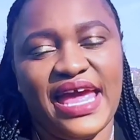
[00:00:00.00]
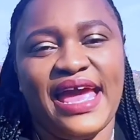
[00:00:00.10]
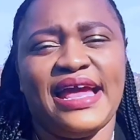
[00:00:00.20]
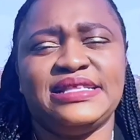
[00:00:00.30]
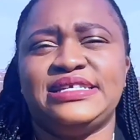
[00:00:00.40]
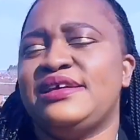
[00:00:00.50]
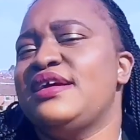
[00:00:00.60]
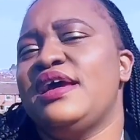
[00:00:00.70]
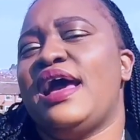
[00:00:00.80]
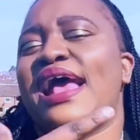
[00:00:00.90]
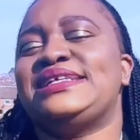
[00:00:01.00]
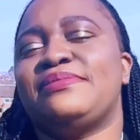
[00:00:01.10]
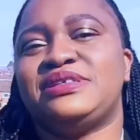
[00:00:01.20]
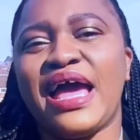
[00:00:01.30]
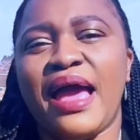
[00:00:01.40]
And I
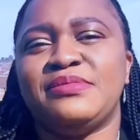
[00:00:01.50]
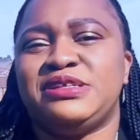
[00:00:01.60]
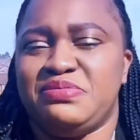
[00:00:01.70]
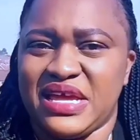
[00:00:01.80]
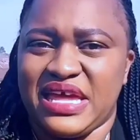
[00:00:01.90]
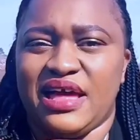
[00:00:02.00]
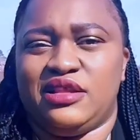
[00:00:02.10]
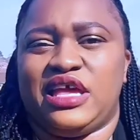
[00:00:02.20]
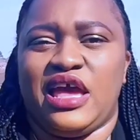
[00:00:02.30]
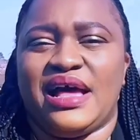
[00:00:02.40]
sometimes pick healthcare